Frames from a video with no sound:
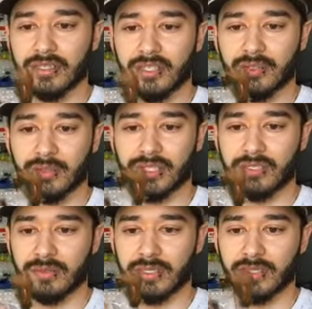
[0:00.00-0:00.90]
twist
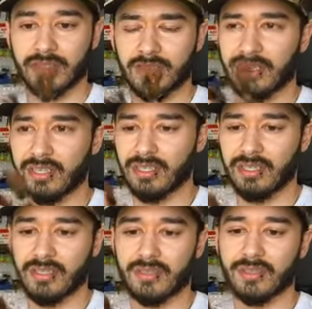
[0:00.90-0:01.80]
wire, like
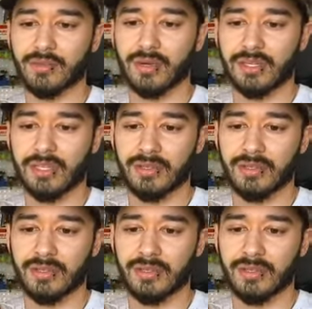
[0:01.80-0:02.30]
it was